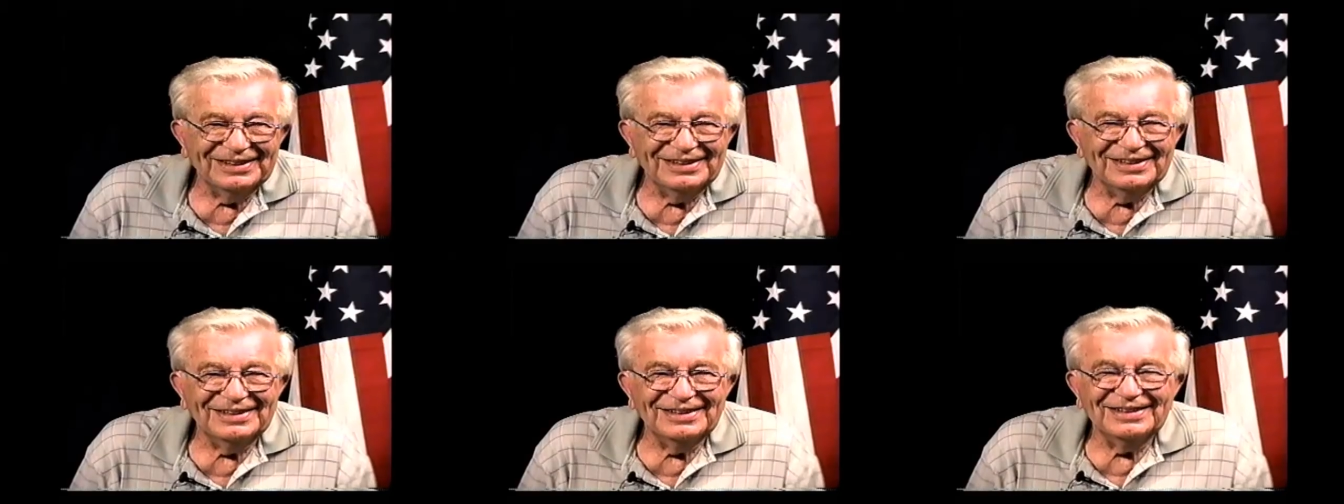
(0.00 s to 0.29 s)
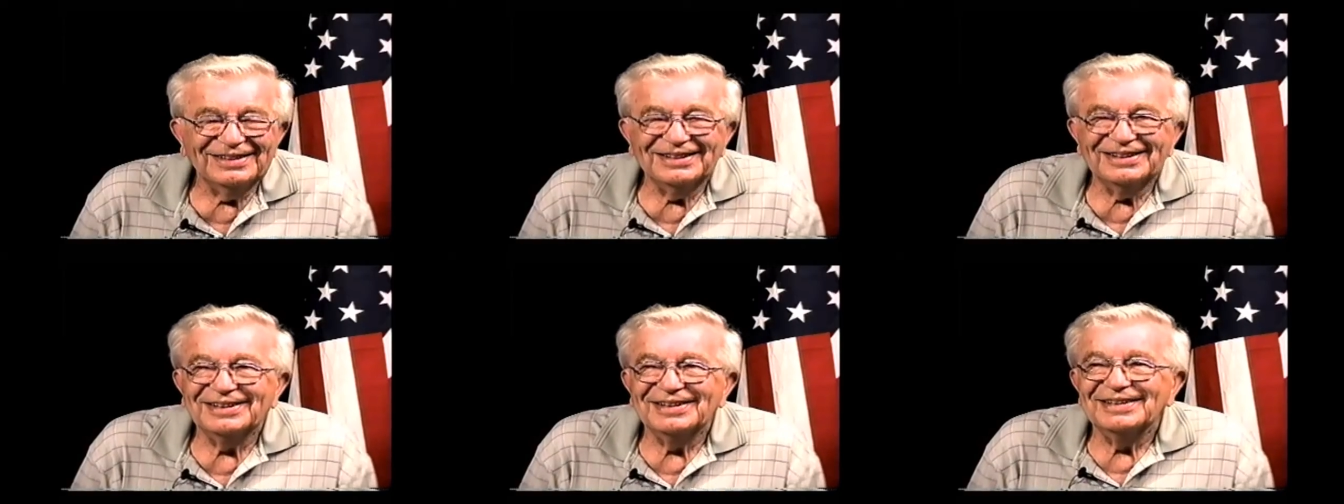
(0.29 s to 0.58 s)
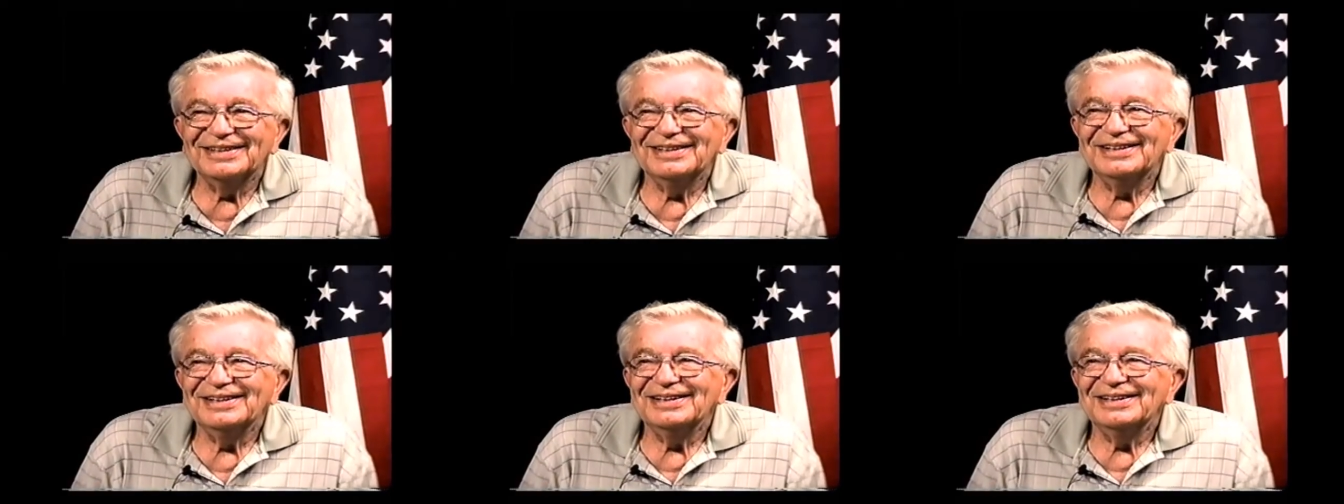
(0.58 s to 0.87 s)
And
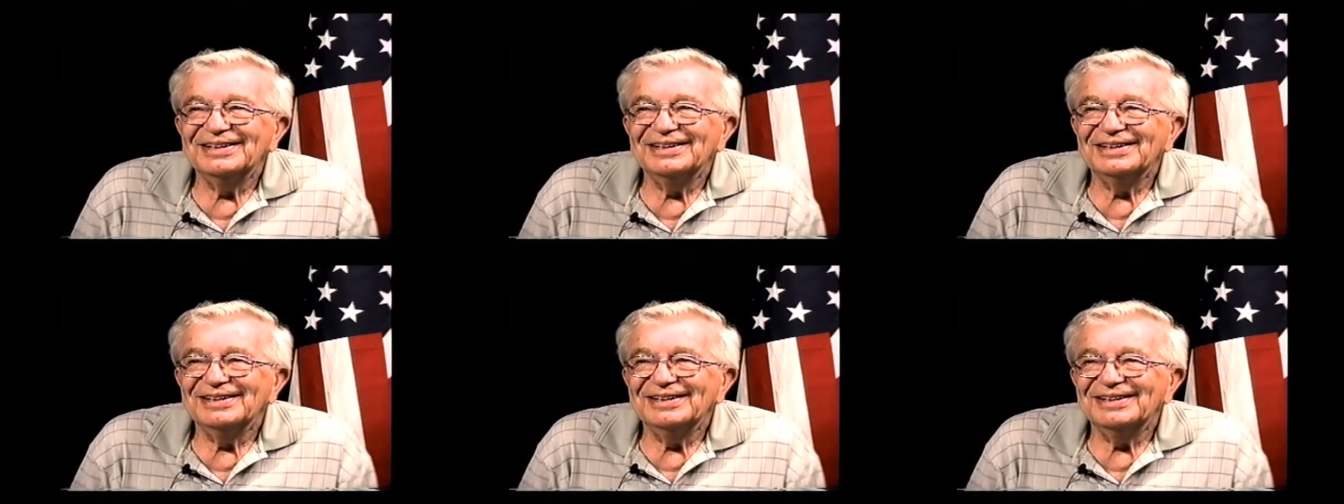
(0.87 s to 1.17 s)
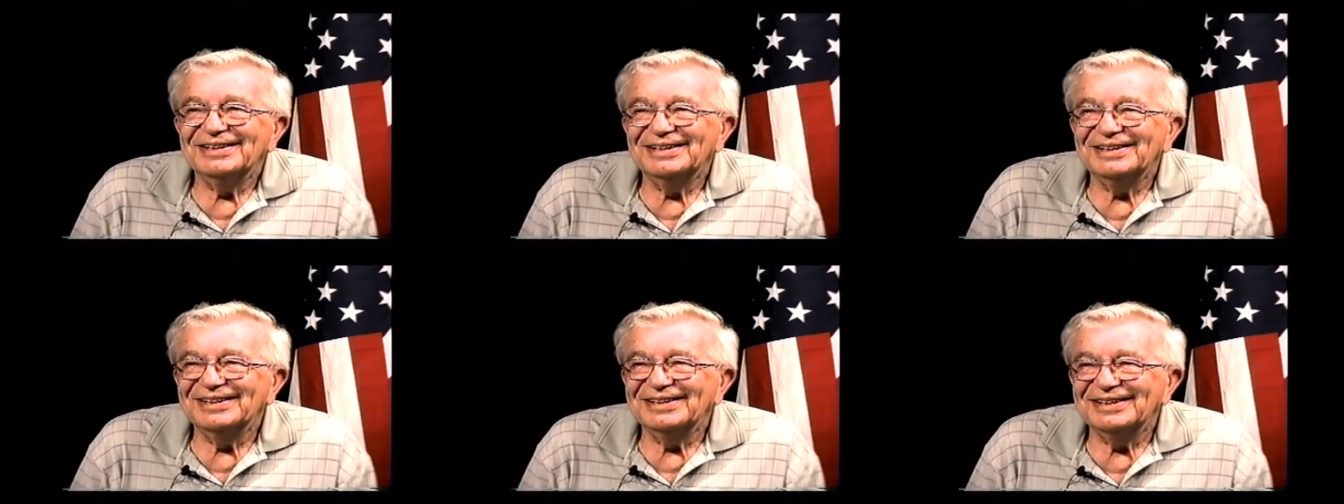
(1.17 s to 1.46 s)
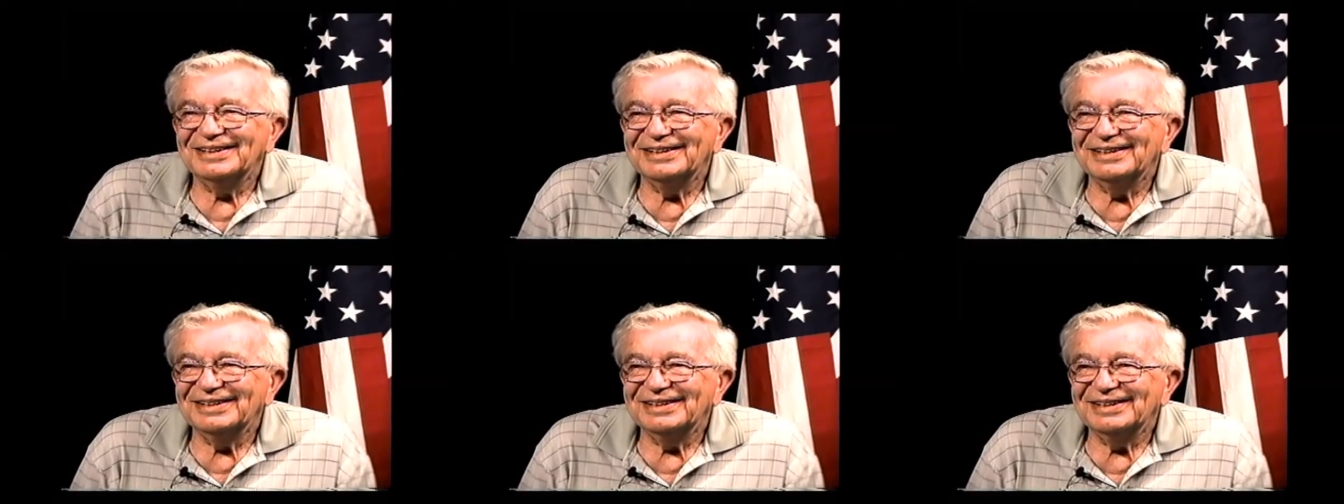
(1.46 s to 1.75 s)
where was that
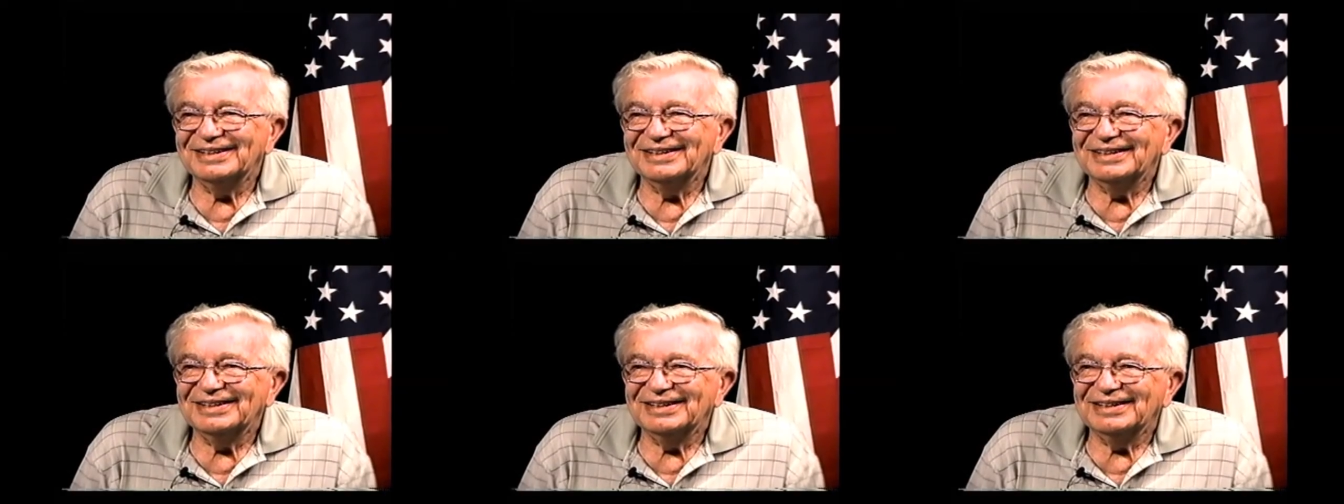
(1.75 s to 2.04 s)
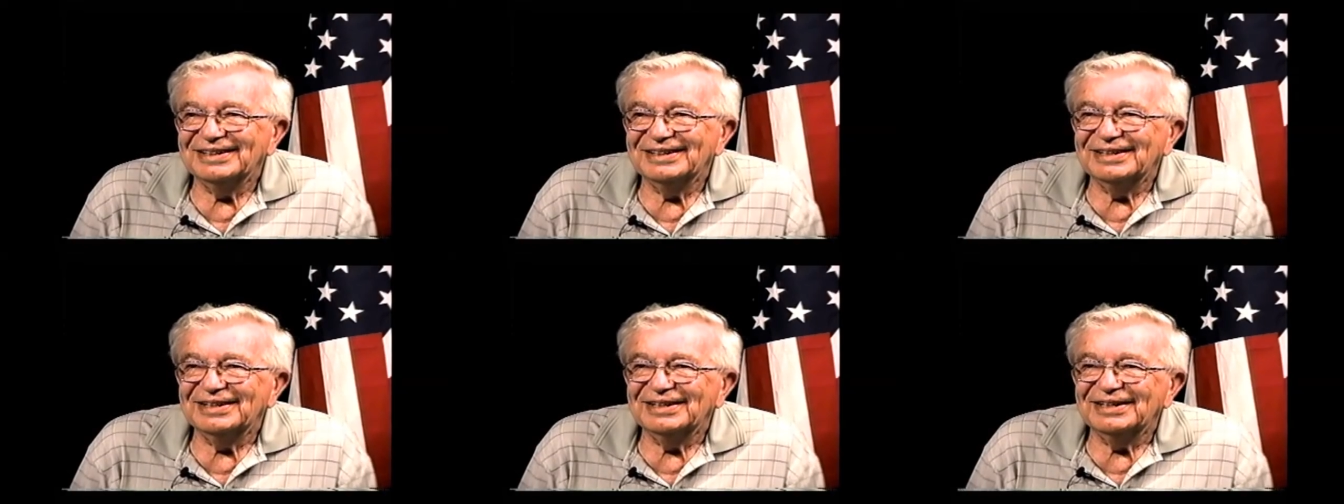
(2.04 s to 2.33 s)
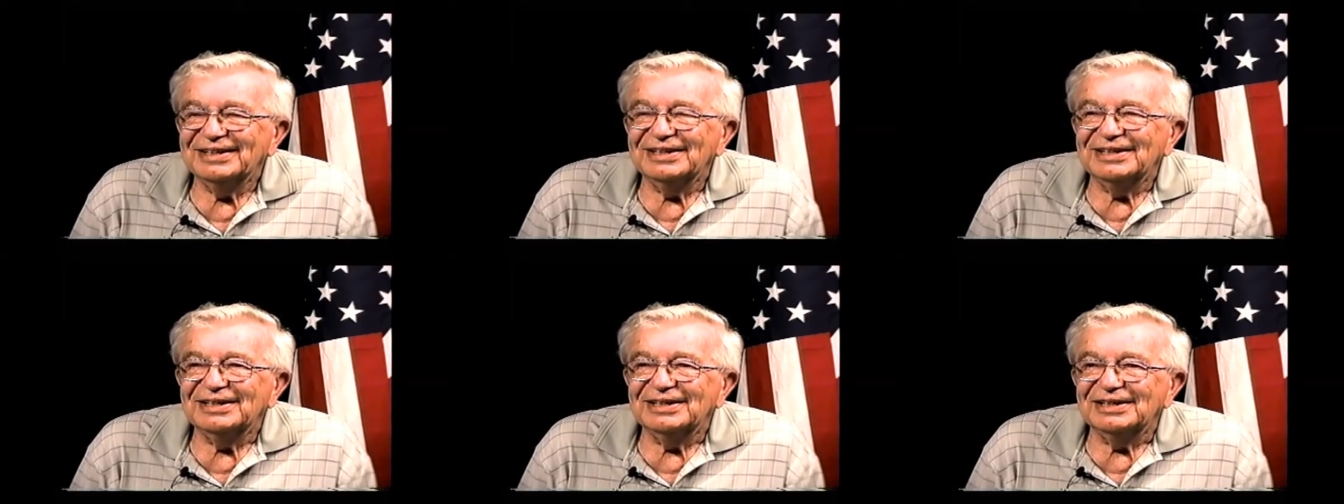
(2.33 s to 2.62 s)
at?
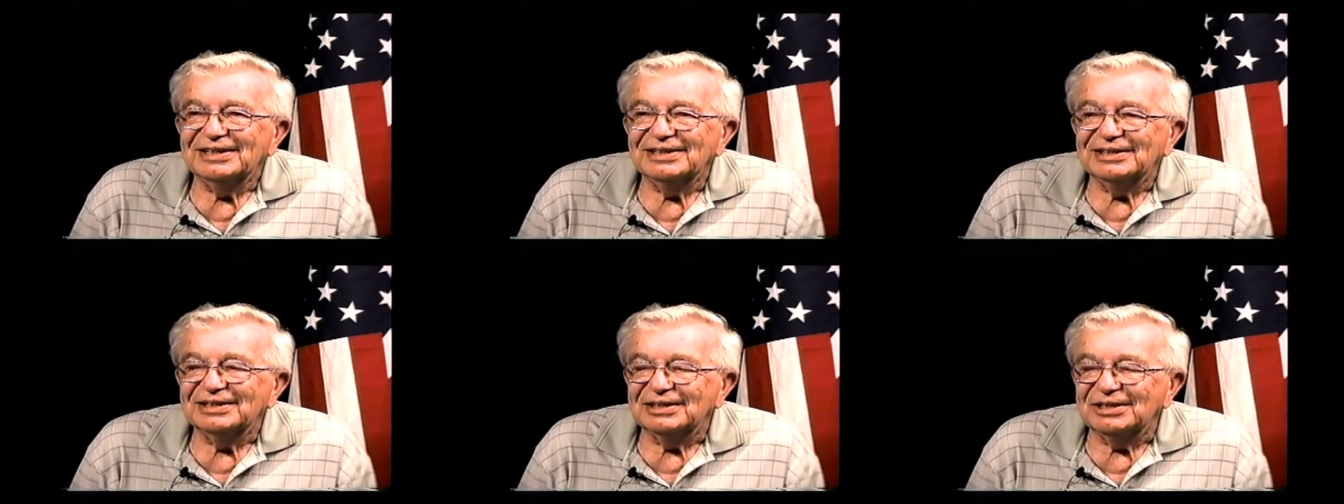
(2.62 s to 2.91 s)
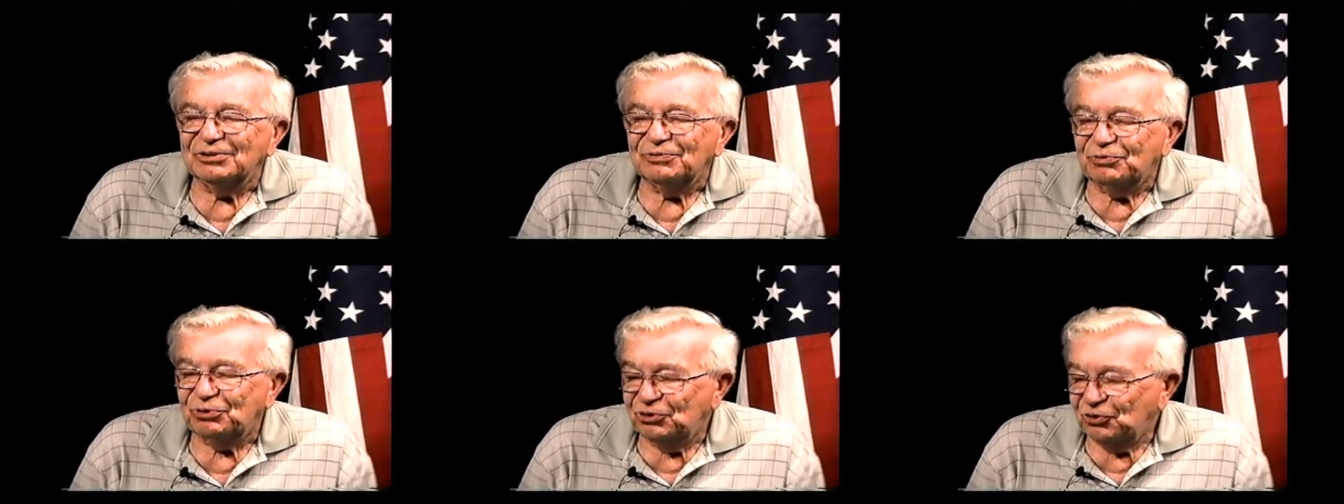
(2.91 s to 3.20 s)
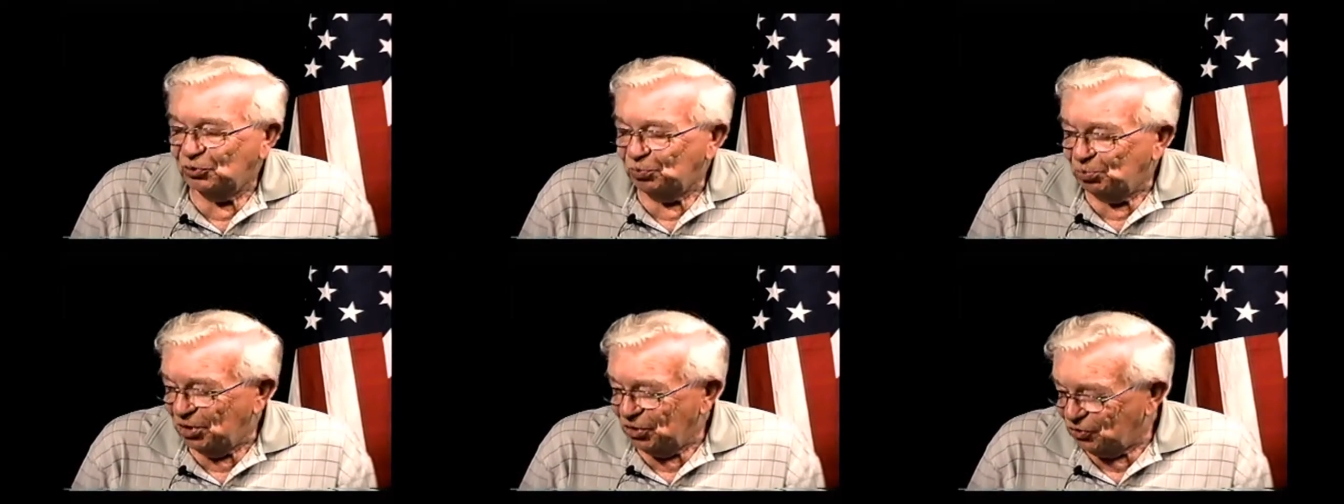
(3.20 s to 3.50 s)
The
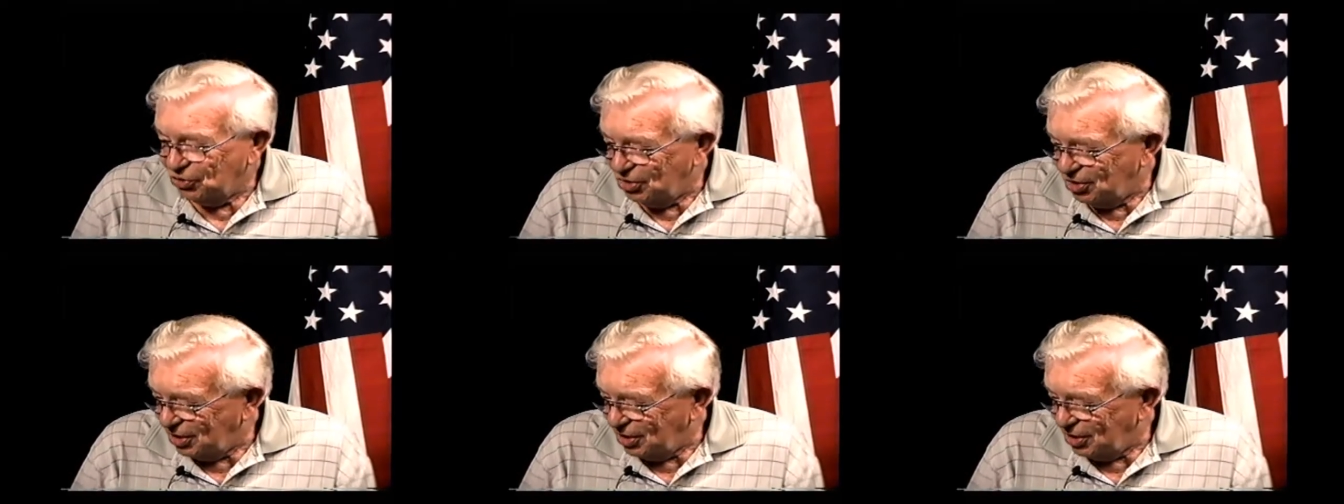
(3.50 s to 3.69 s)
first mission,